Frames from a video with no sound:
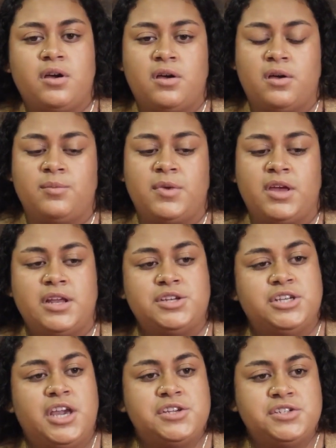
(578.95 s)
an
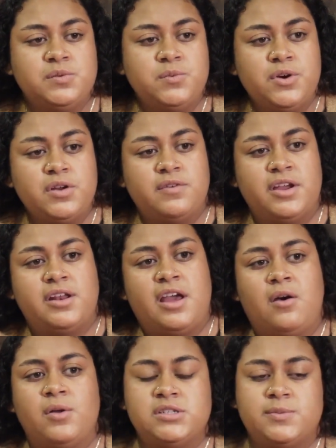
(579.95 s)
education award. Right
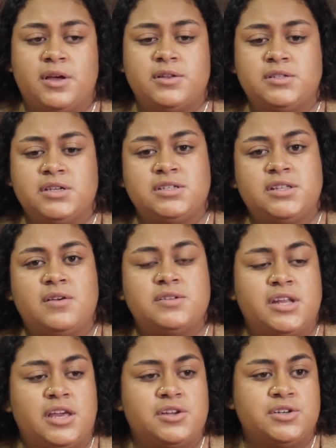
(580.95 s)
now, it's about
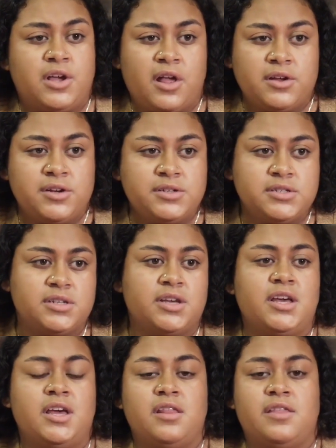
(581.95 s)
$6,800.
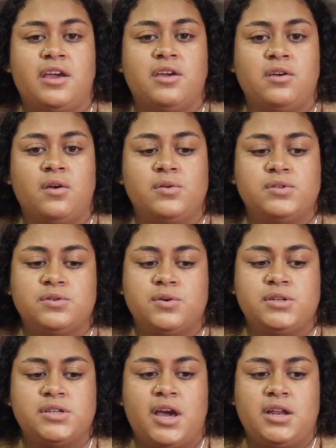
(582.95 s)
That can go
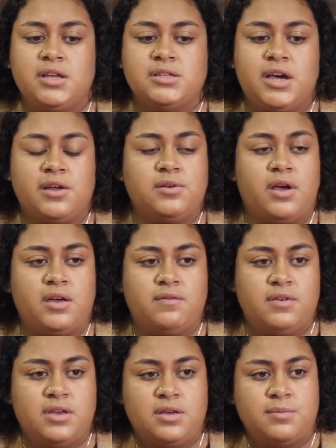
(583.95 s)
towards any Title
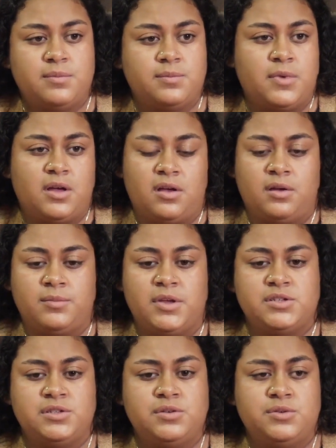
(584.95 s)
IV
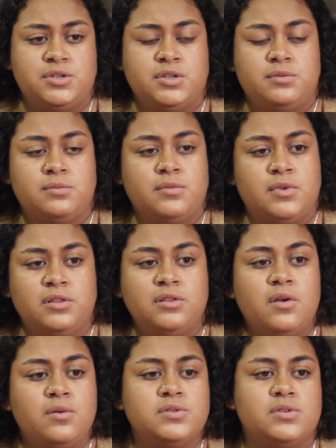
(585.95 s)
institution
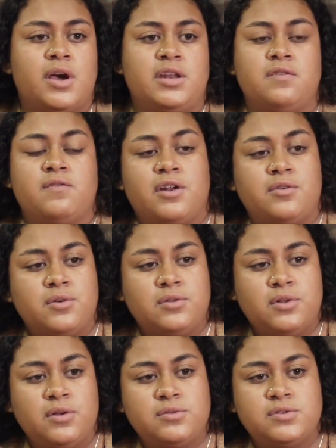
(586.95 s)
loans, so any federal
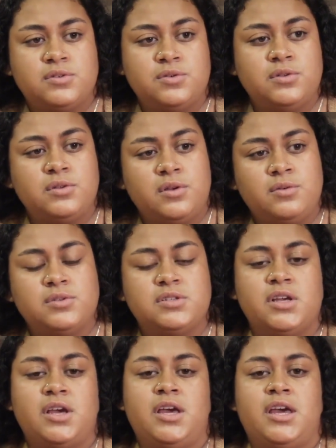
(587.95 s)
loans, student loans,
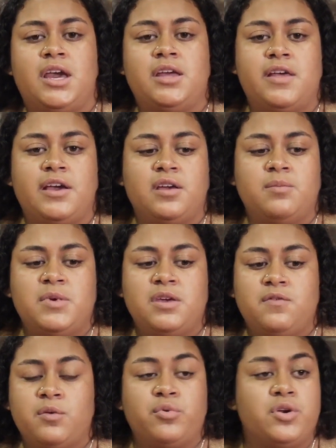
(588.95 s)
and that could be
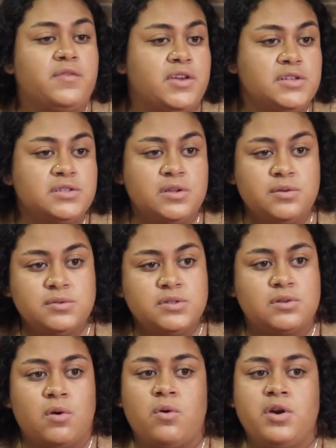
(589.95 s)
for previous loans,
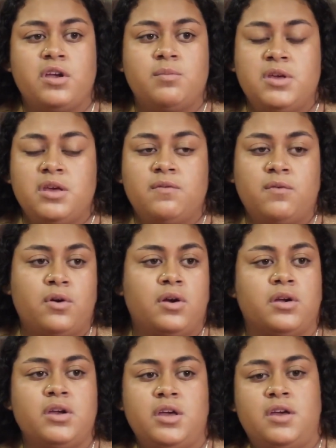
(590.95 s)
or it could be
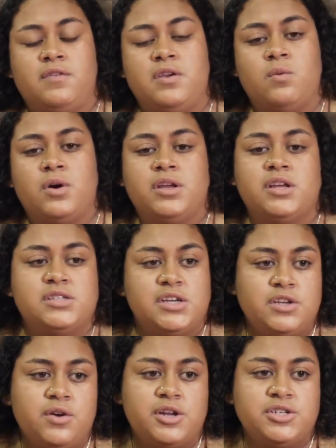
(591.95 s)
for if you want to
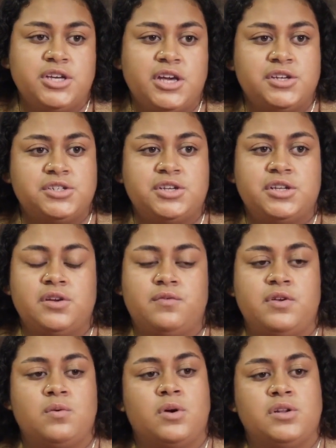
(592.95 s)
continue education, or if
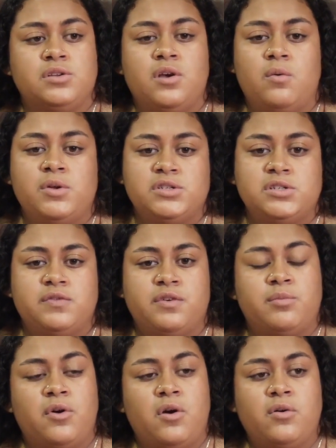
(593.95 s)
you want to go into
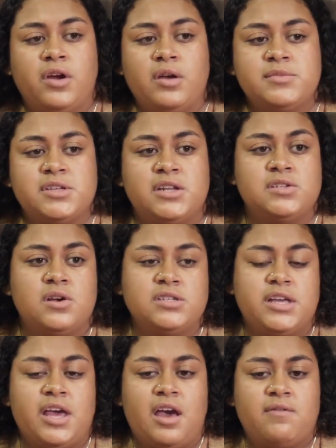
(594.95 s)
different programs. And as long as
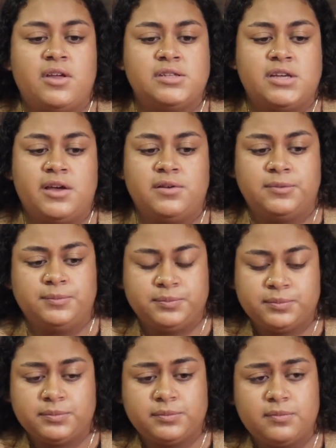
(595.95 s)
they have that Title
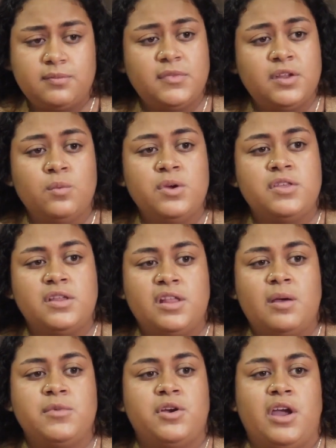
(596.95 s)
within
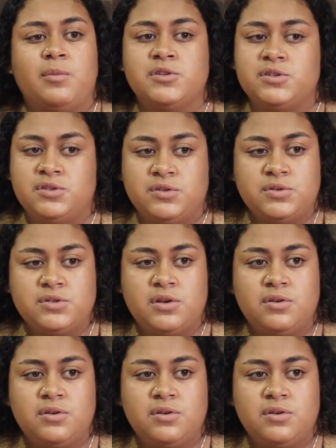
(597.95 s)
them, you're able to do so.